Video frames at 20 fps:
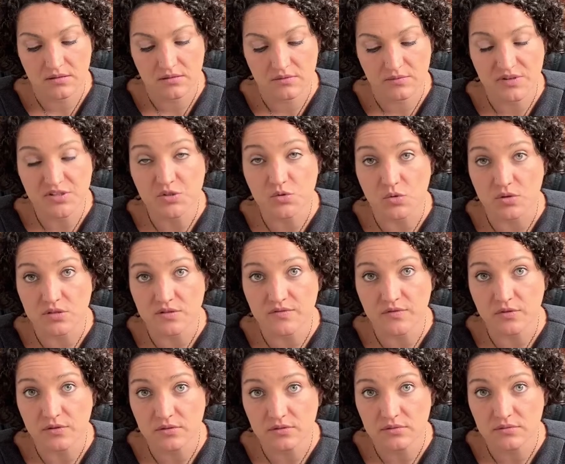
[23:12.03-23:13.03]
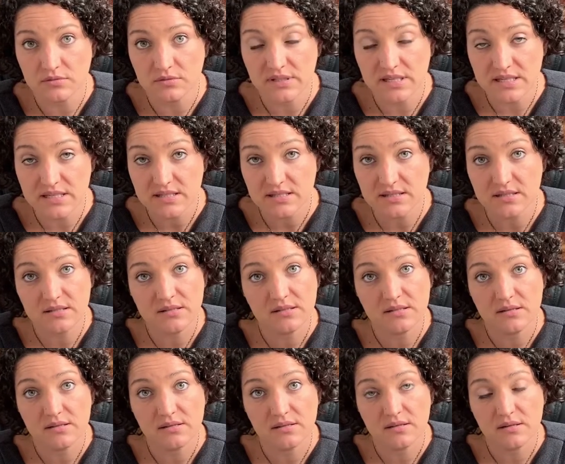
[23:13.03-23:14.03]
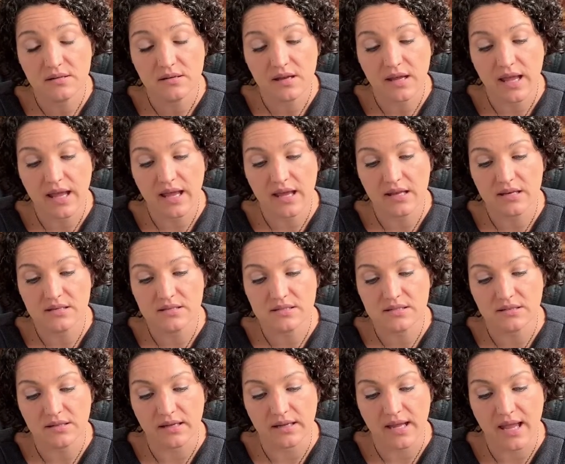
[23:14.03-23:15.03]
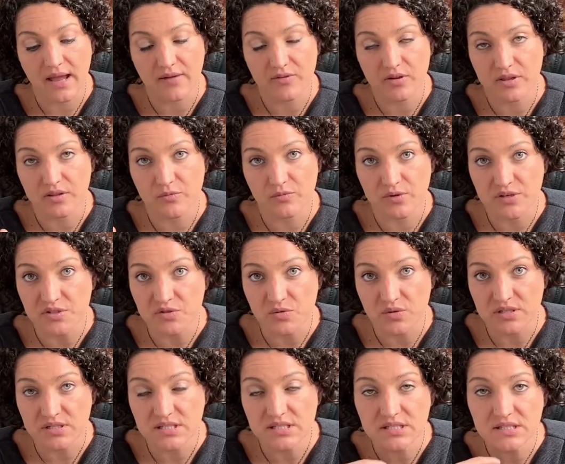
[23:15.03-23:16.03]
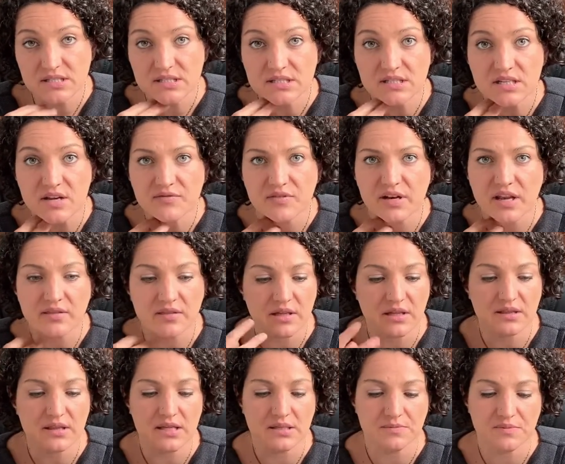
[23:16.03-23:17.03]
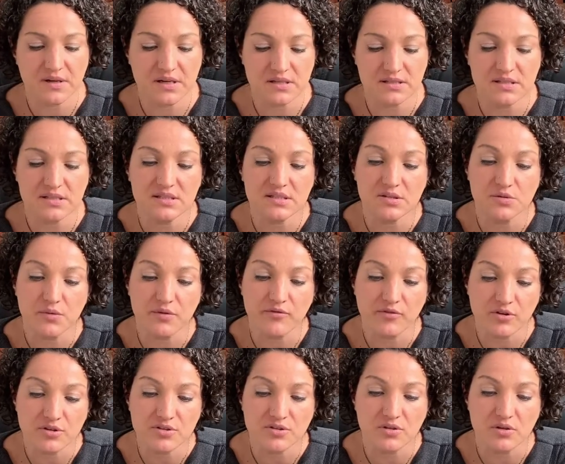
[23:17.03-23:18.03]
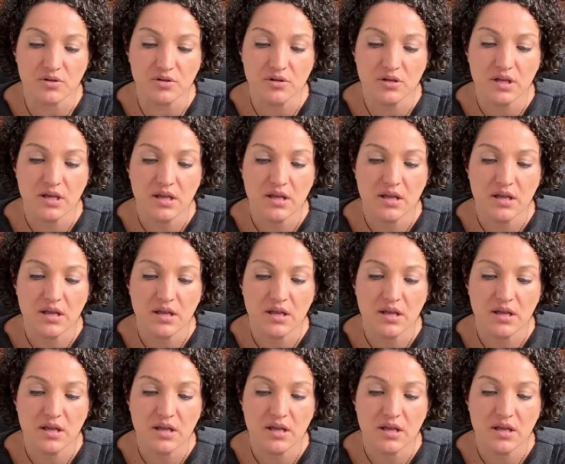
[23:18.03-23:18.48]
resourcefulness and like having the resources and stuff. And I think that's because it's in the reversal.